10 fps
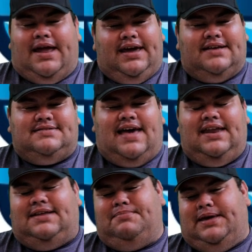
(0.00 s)
kind of
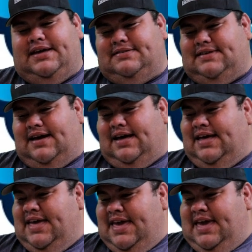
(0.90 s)
excited because
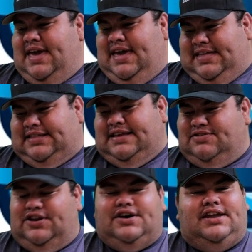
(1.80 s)
things
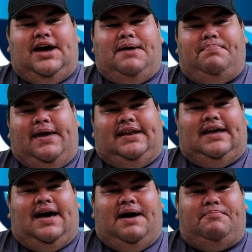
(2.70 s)
are looking up,
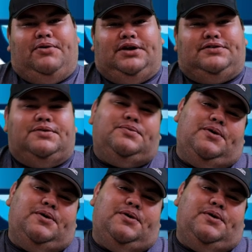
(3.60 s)
and pretty soon